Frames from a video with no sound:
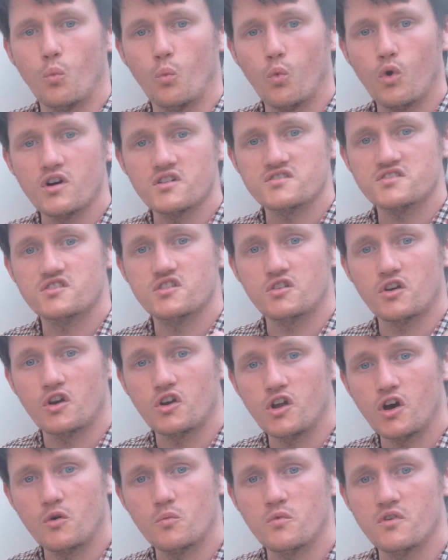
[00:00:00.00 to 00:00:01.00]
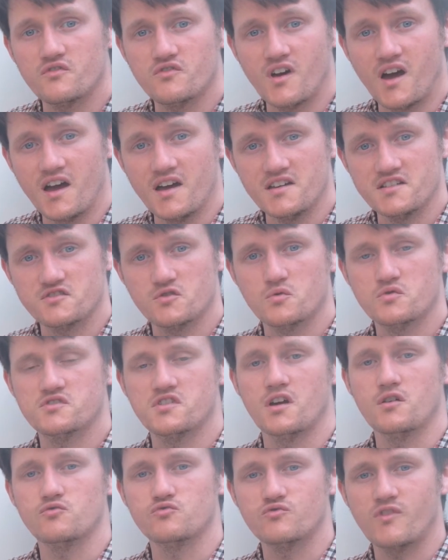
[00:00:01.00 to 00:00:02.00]
What's gone along with that is
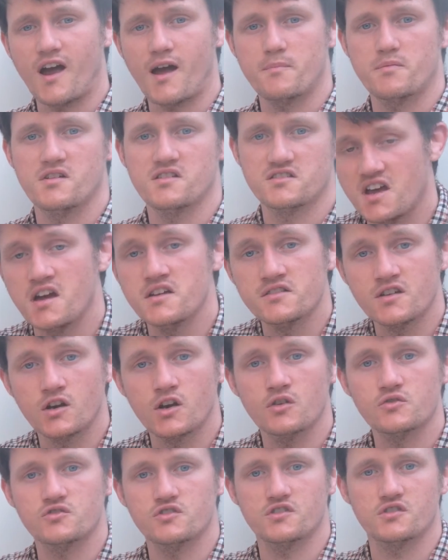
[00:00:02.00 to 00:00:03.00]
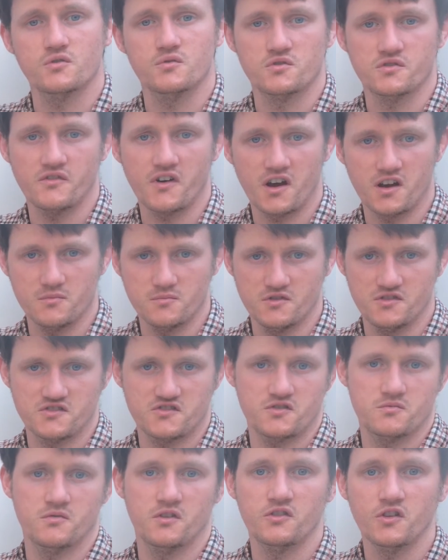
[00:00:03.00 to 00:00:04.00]
also rapid technological
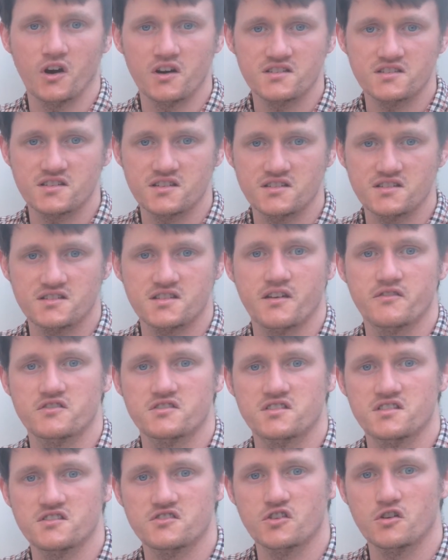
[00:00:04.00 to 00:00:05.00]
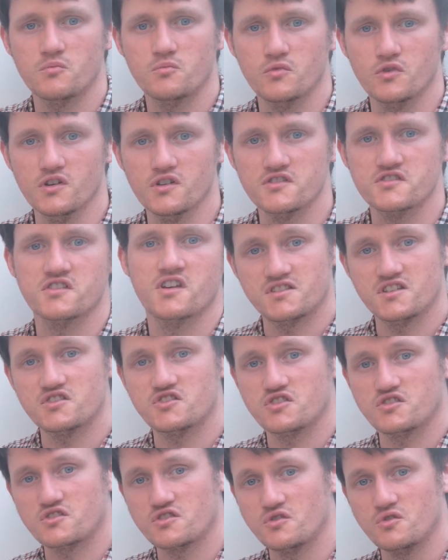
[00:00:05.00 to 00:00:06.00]
developments from the 1970s onwards.
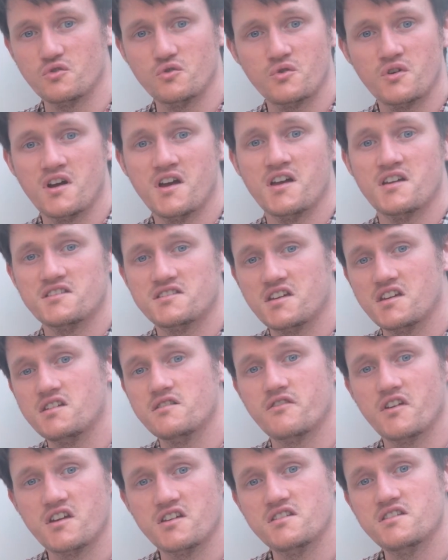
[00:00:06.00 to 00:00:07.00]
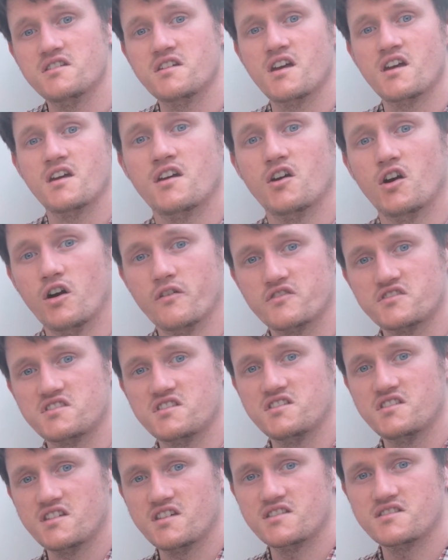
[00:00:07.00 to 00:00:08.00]
Digital TV,
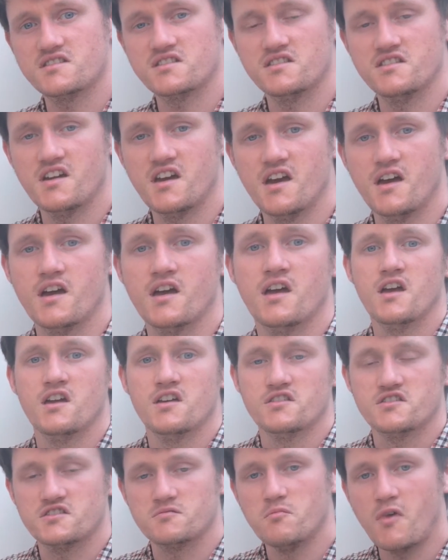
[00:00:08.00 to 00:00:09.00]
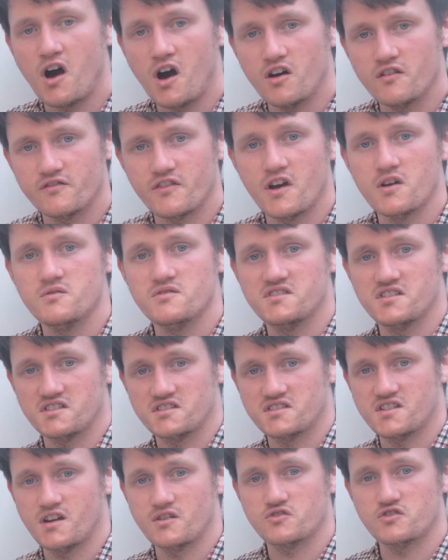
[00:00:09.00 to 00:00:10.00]
obviously the internet, smartphones,
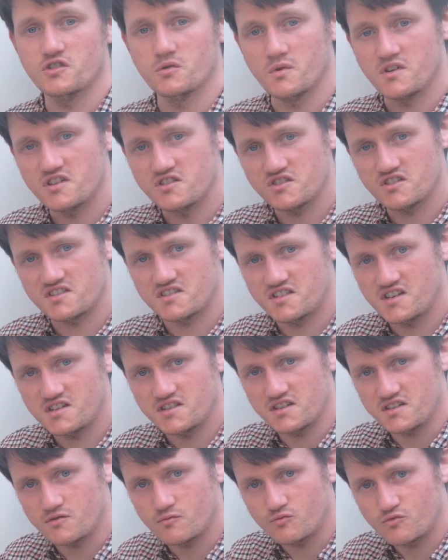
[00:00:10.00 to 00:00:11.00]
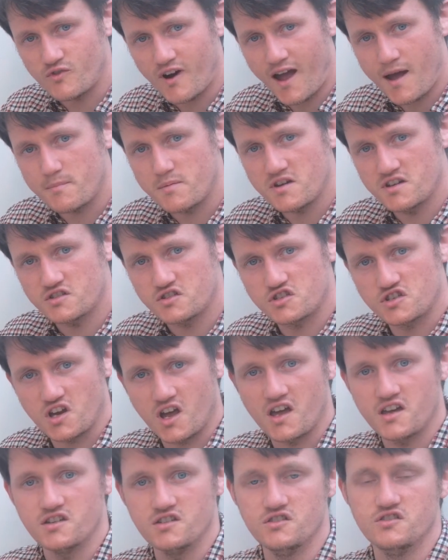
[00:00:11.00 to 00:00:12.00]
etc. We can just see this rapid
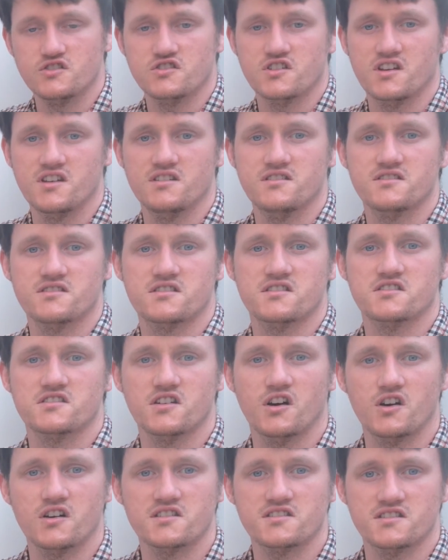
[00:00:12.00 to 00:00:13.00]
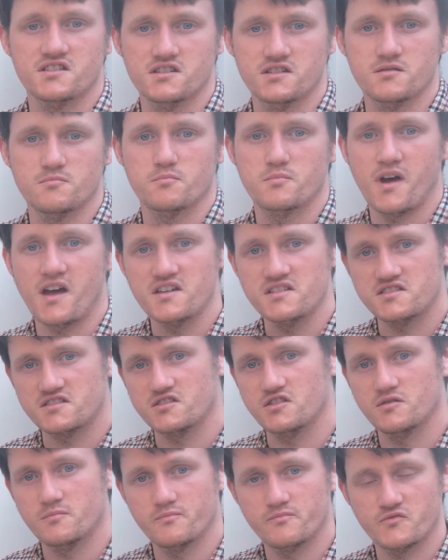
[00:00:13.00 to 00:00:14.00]
change in society based
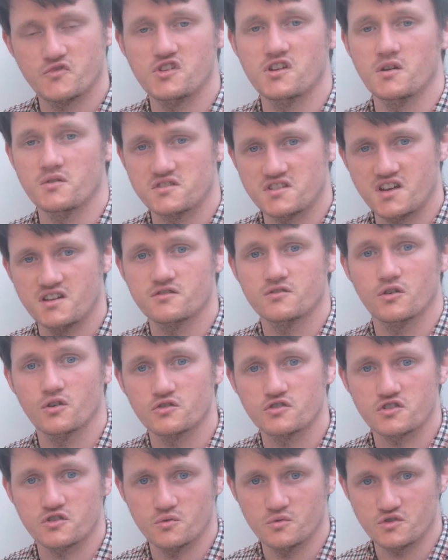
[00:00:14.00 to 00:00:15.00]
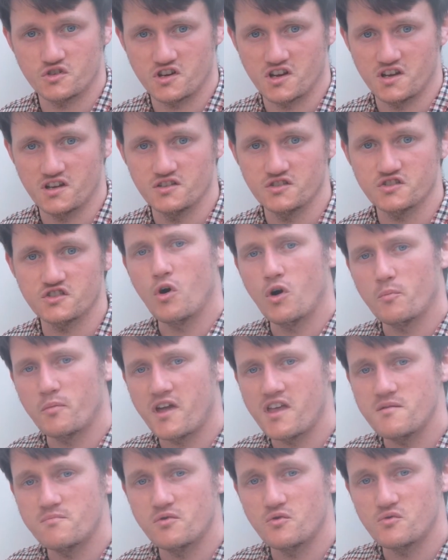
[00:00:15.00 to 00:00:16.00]
on technological change. What
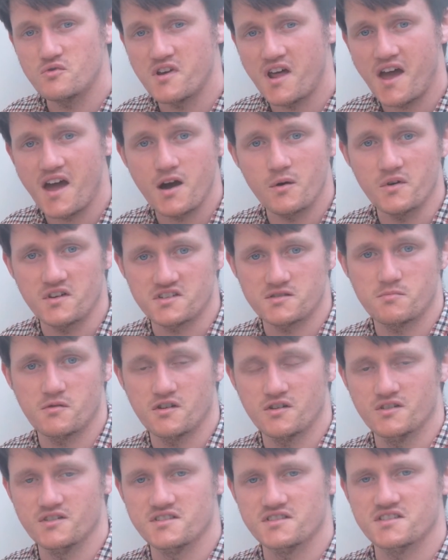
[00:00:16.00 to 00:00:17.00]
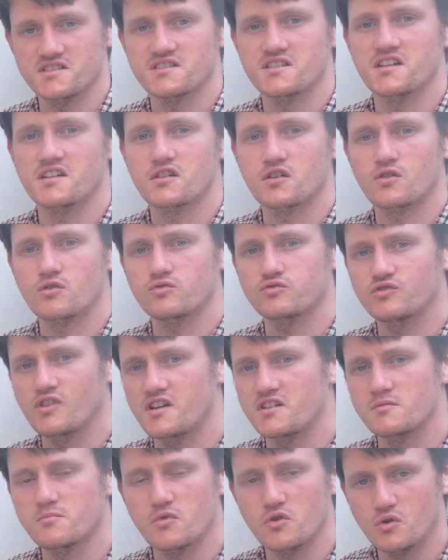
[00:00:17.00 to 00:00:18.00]
people now experience is an
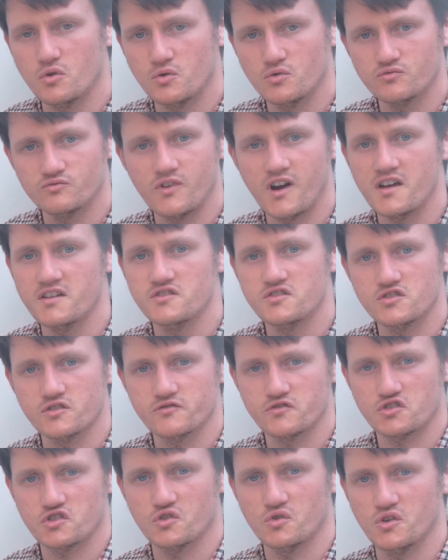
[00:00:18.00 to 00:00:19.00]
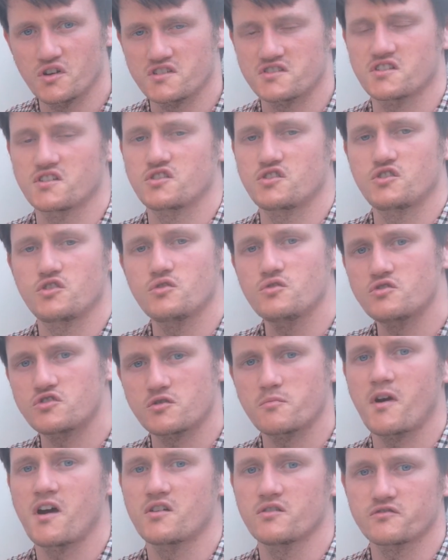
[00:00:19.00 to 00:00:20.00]
incredible range of choice, a huge
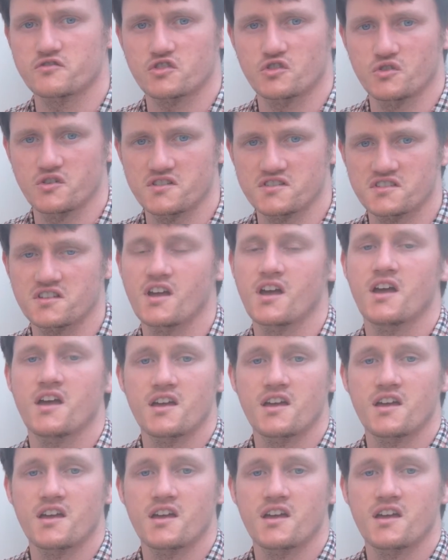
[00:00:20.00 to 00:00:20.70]
amount of choice